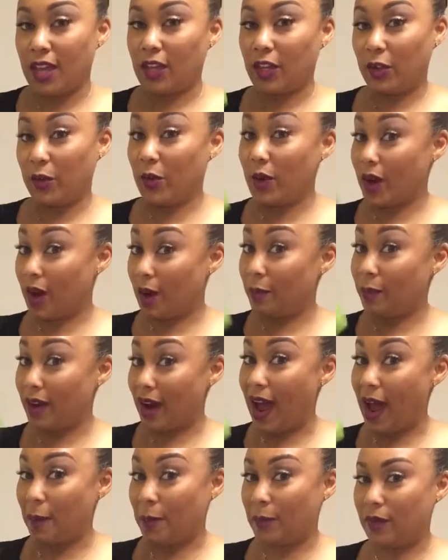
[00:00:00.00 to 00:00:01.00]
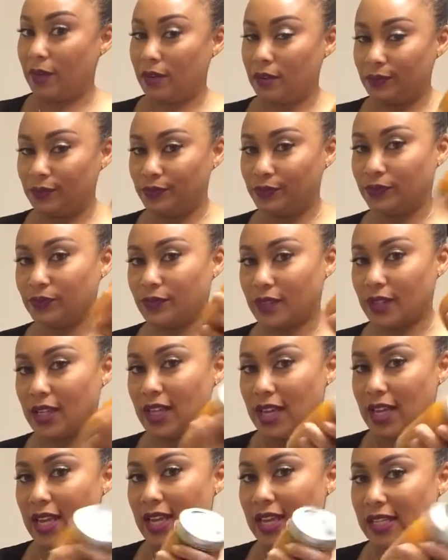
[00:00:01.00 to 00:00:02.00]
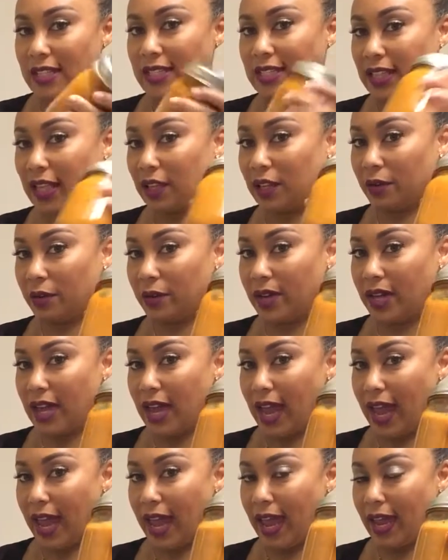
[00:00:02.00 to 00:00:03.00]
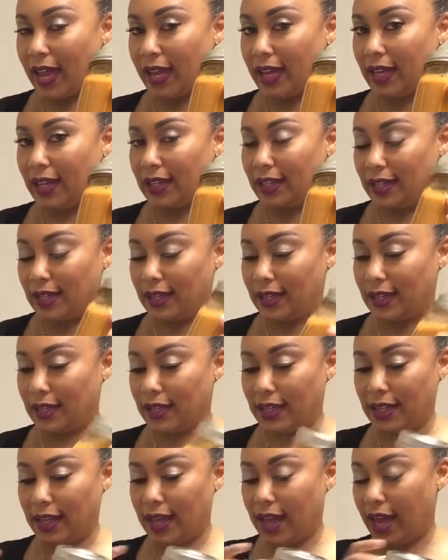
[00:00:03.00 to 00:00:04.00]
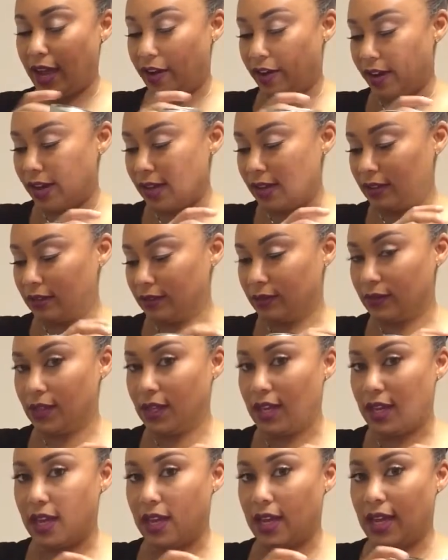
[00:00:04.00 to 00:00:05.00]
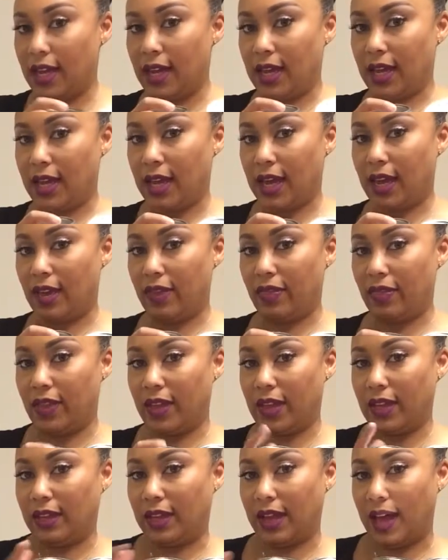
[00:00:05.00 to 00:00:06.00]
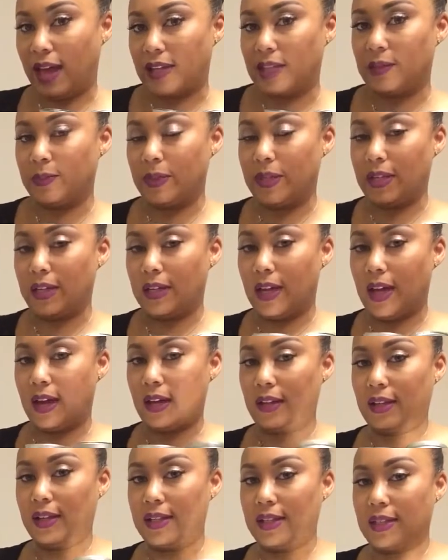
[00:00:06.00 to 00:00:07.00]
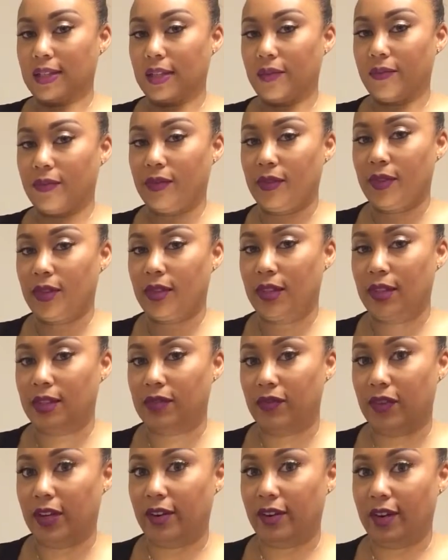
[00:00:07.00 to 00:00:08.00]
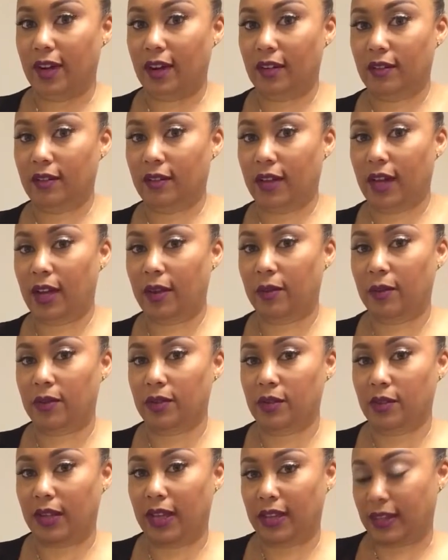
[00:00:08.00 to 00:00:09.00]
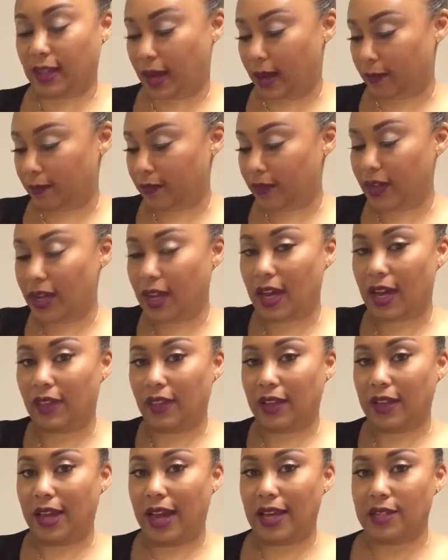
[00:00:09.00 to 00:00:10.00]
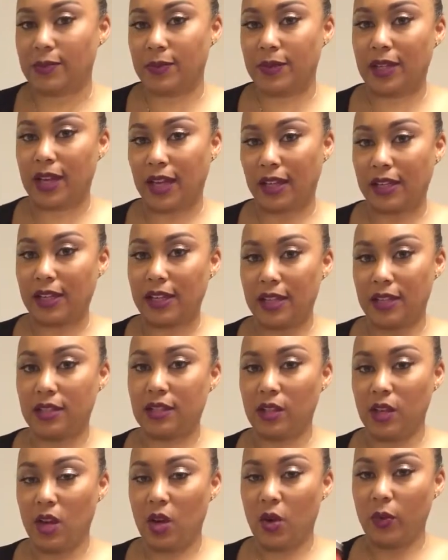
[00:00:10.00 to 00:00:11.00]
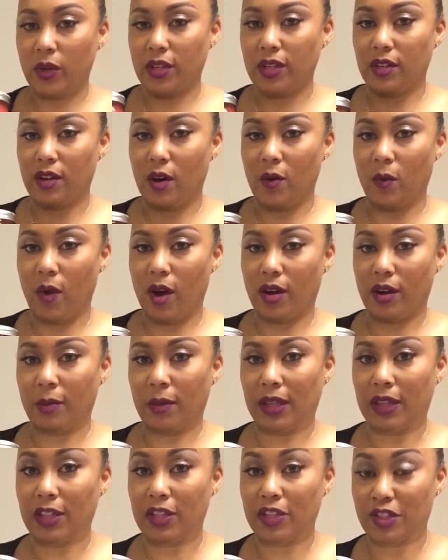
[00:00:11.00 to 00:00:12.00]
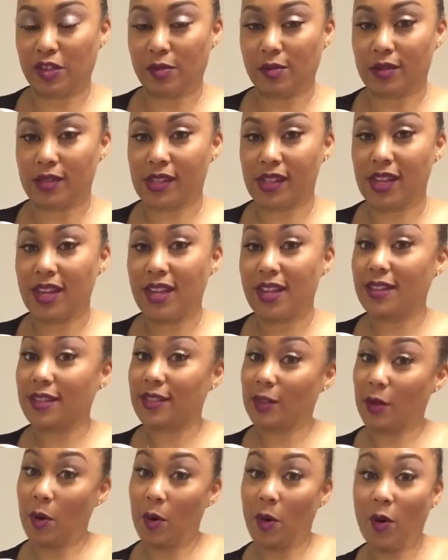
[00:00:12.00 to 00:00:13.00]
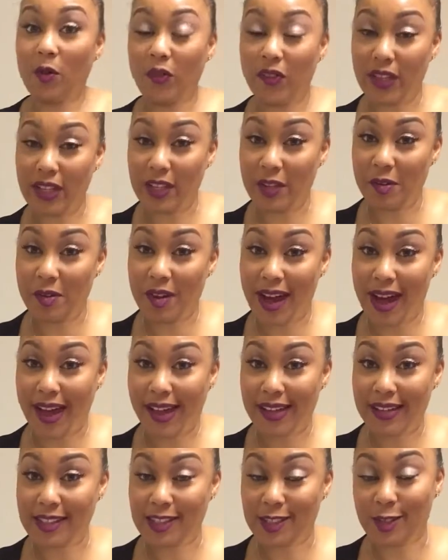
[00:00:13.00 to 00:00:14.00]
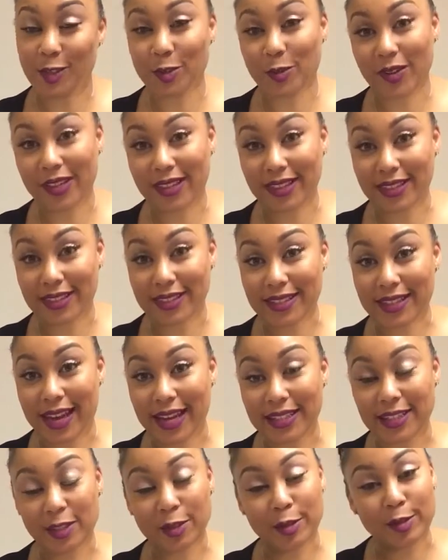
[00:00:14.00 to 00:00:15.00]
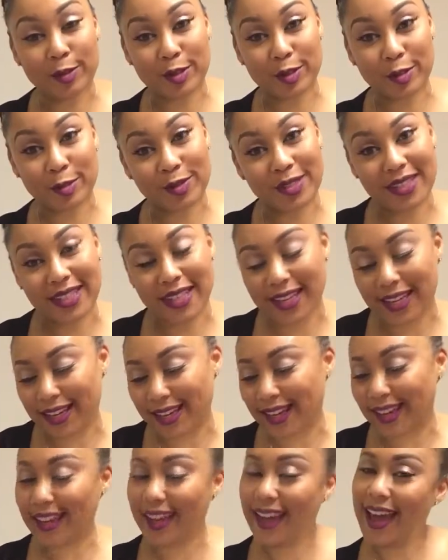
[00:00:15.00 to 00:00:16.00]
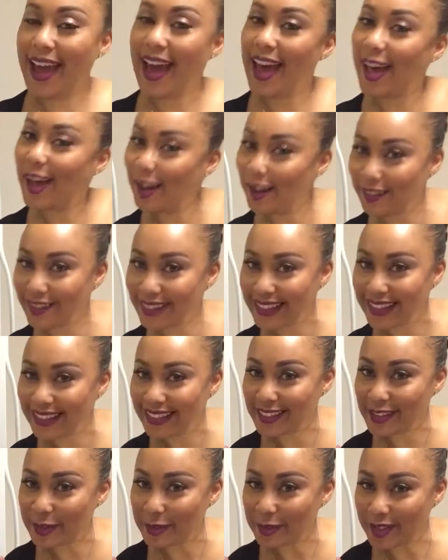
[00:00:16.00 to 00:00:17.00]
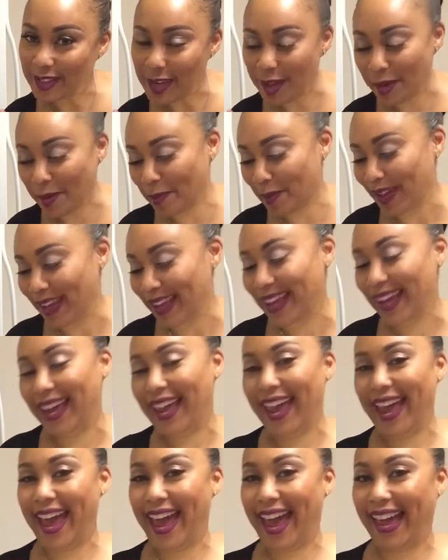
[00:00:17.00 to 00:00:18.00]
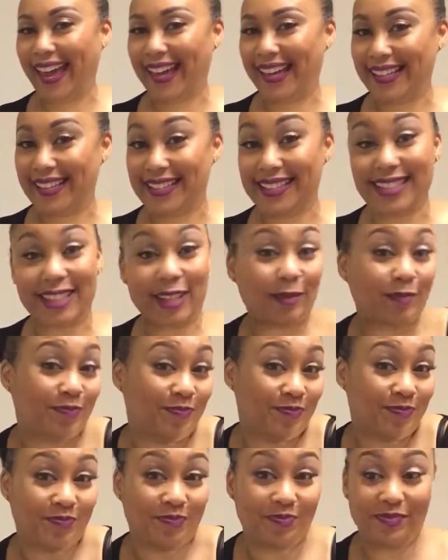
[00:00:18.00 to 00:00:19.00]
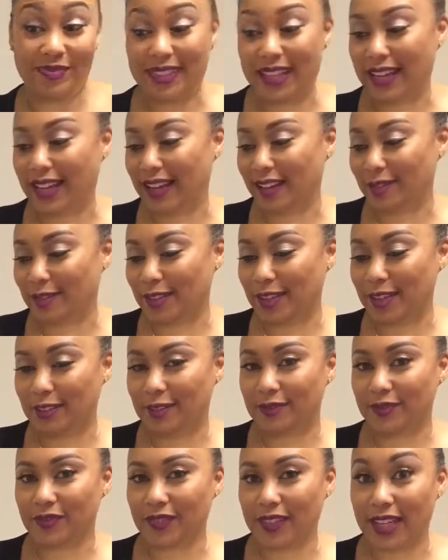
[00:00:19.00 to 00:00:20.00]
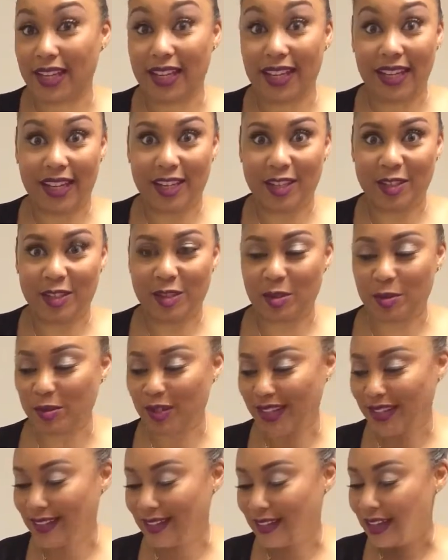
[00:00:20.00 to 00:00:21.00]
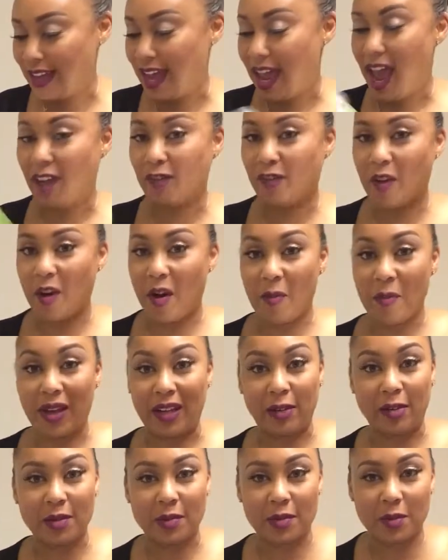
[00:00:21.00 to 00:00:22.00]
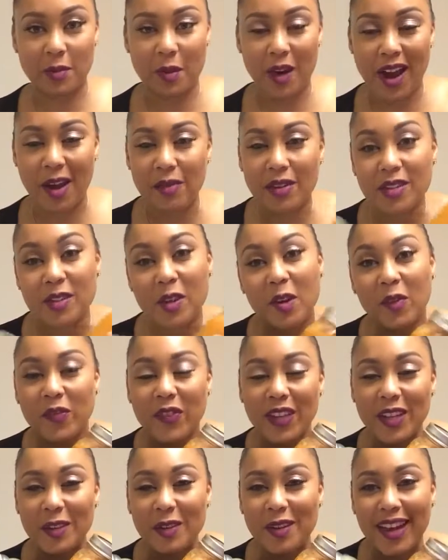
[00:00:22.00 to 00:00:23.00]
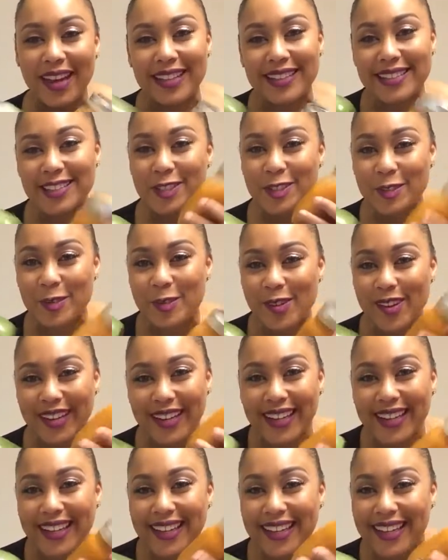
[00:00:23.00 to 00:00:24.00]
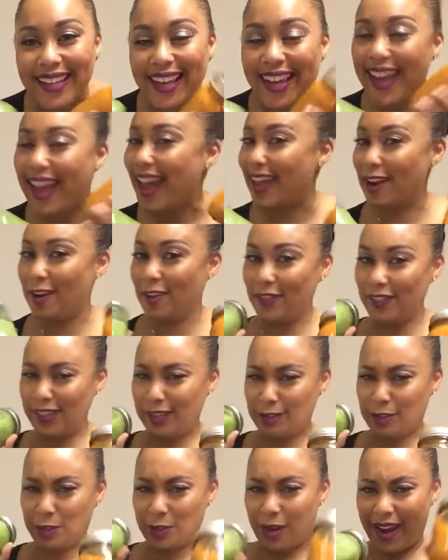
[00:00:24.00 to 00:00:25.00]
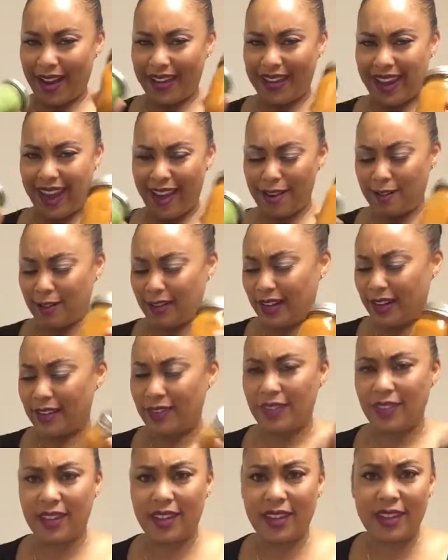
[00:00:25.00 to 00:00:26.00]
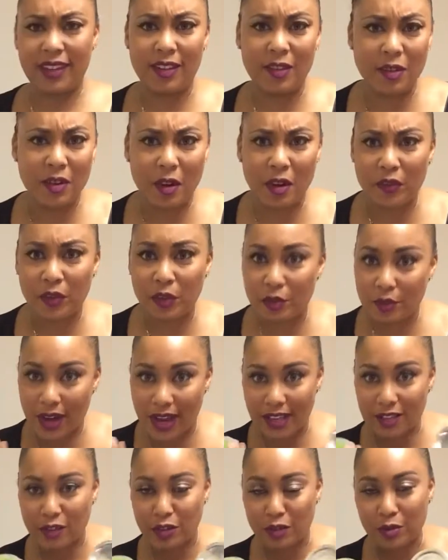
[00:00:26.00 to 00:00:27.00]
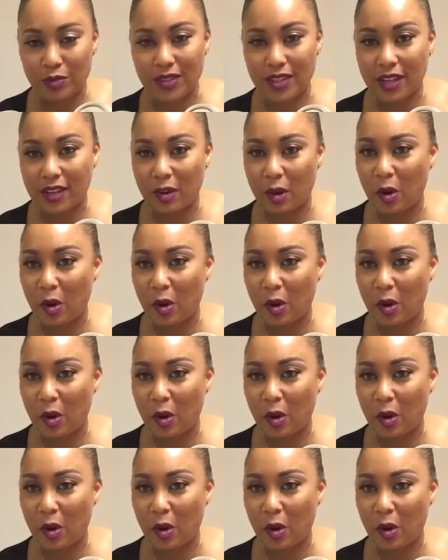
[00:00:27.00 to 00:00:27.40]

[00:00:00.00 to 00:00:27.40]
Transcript: cucumber, apple, celery, and carrot. And then last but let's figure it out. Okay, we'll do it like that. And then last but not least, we did our watermelon juice. So hopefully you guys enjoyed this nice little juicing, healthy little tip. And I don't know, enjoy. And for all my new subscribers, hopefully you guys enjoy. And hopefully you try it out. And then, you know, if you guys juice at